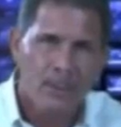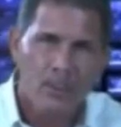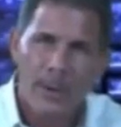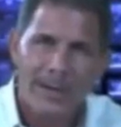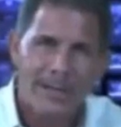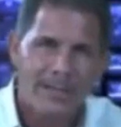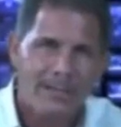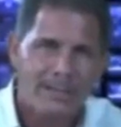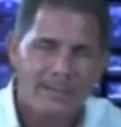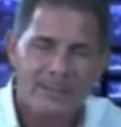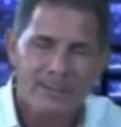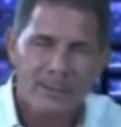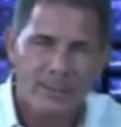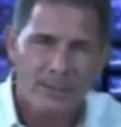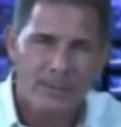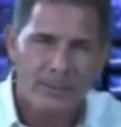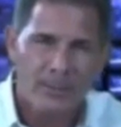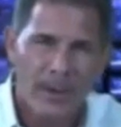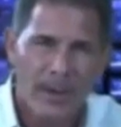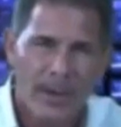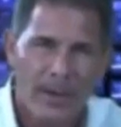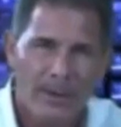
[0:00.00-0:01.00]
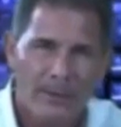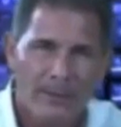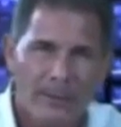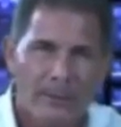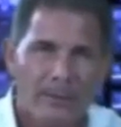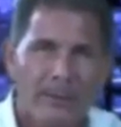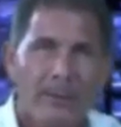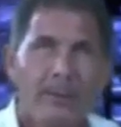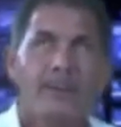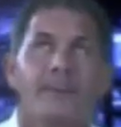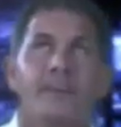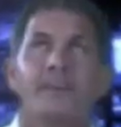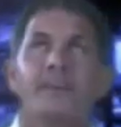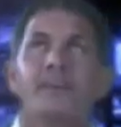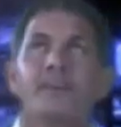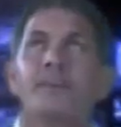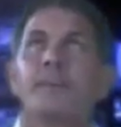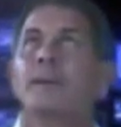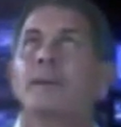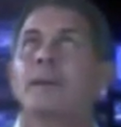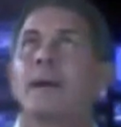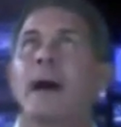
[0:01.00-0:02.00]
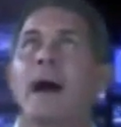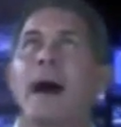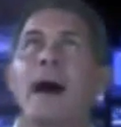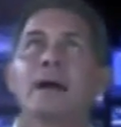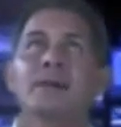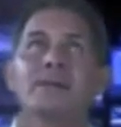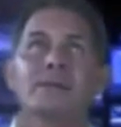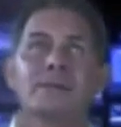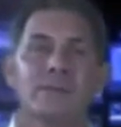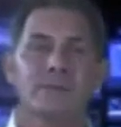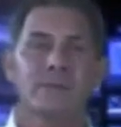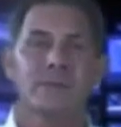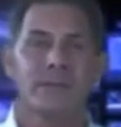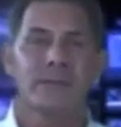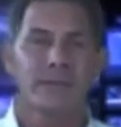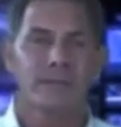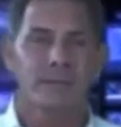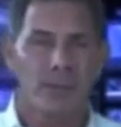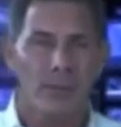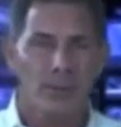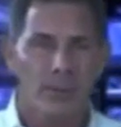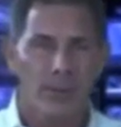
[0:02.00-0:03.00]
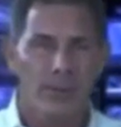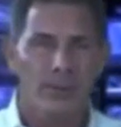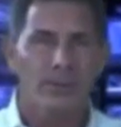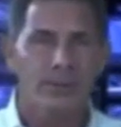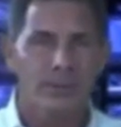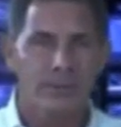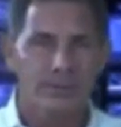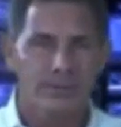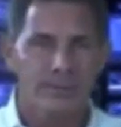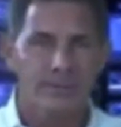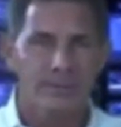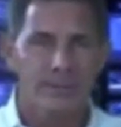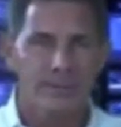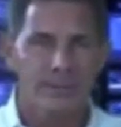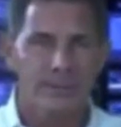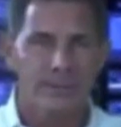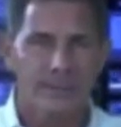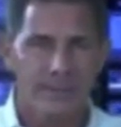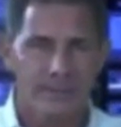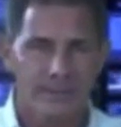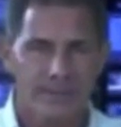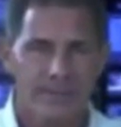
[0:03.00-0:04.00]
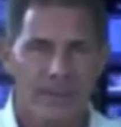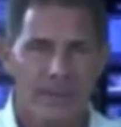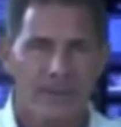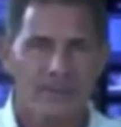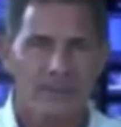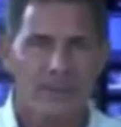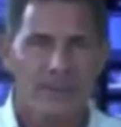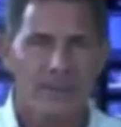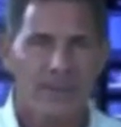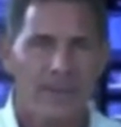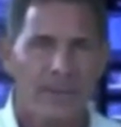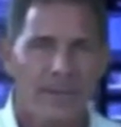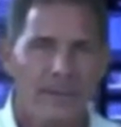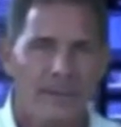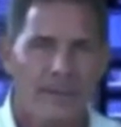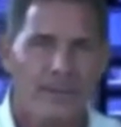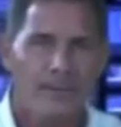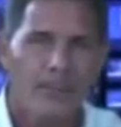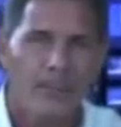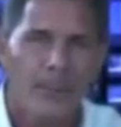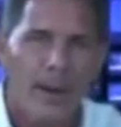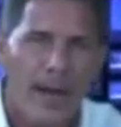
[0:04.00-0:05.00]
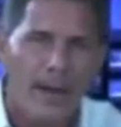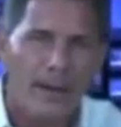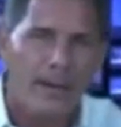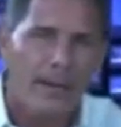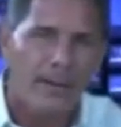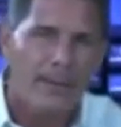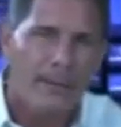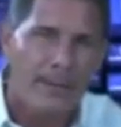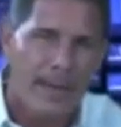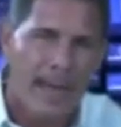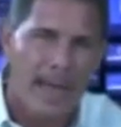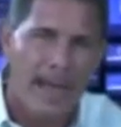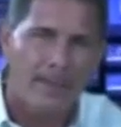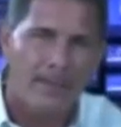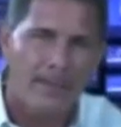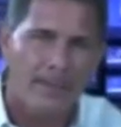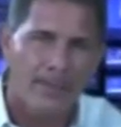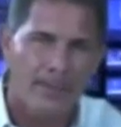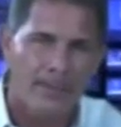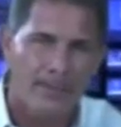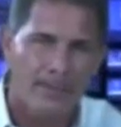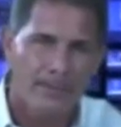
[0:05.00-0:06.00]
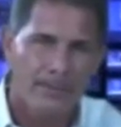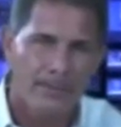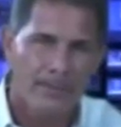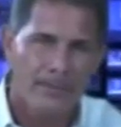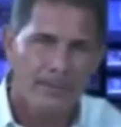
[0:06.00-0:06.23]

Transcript: Why does it turn brown? Oxygen is corrosive. So think of the browning of the apple.